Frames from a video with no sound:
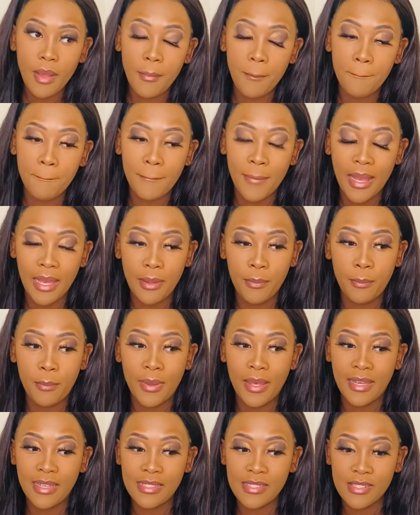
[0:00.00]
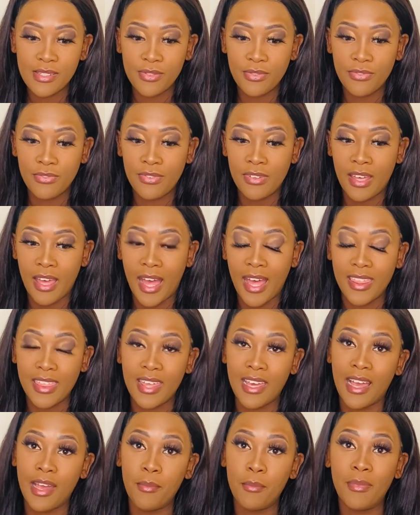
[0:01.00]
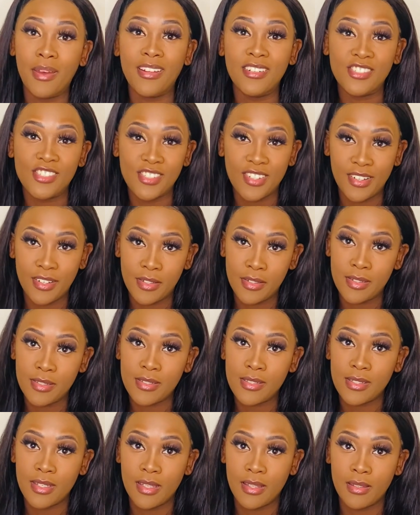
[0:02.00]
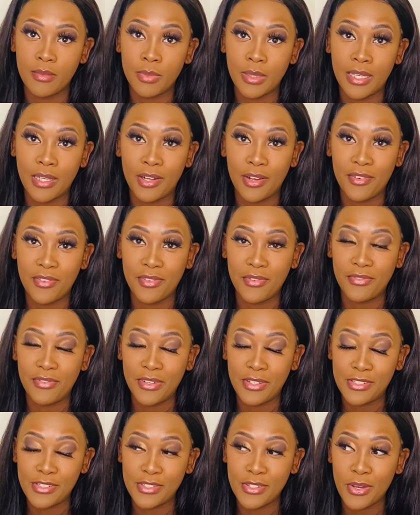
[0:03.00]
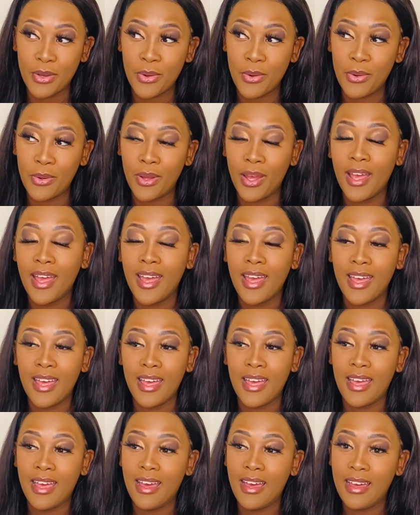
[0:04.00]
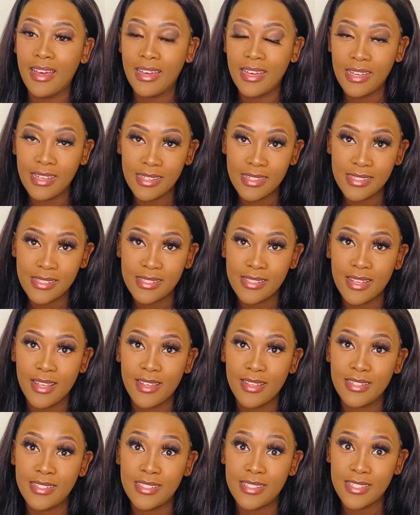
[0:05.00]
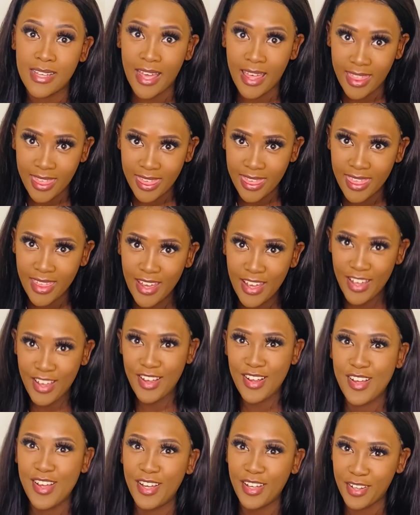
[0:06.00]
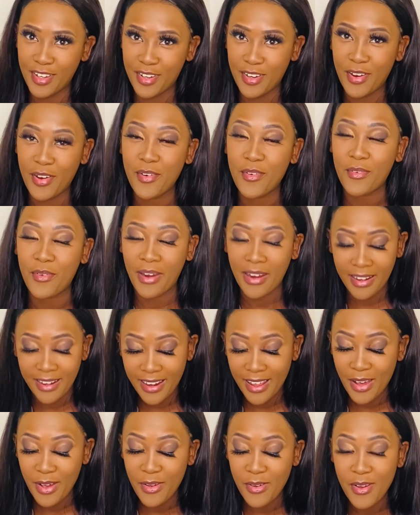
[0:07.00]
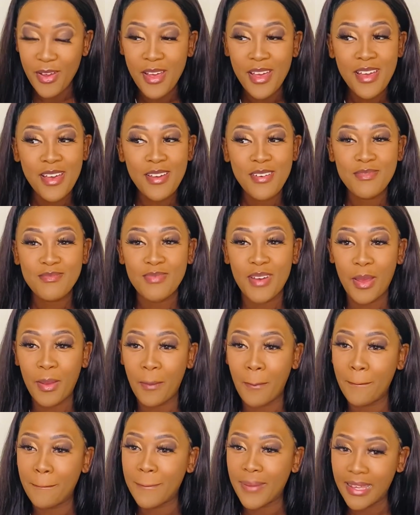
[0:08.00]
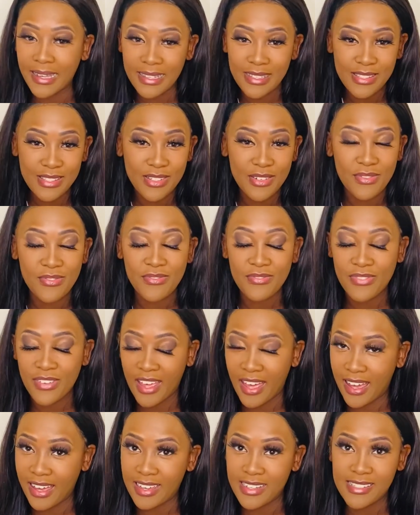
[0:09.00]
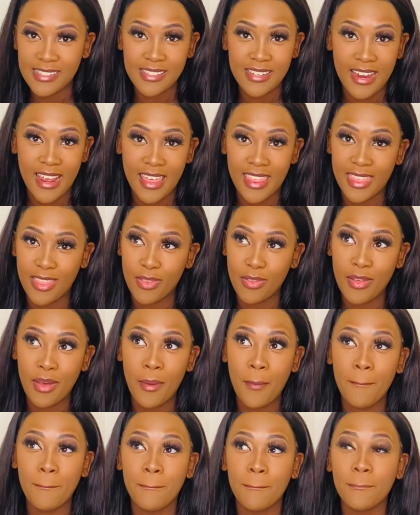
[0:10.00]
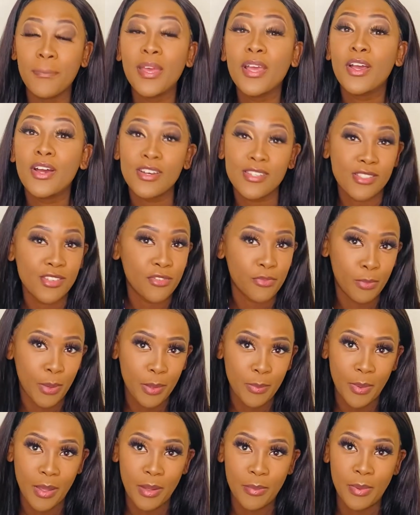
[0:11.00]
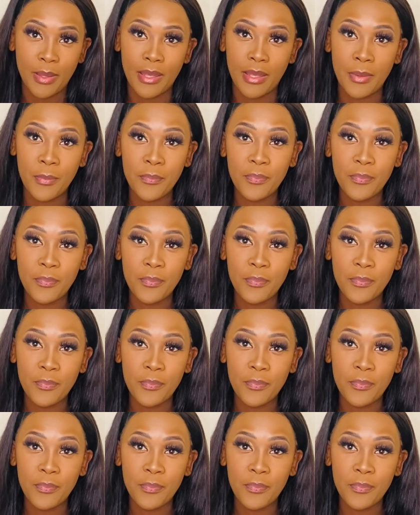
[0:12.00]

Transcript: My biggest fear, I think I mentioned it in the beginning of the video, is death. Right now my biggest fear is death because of my baby.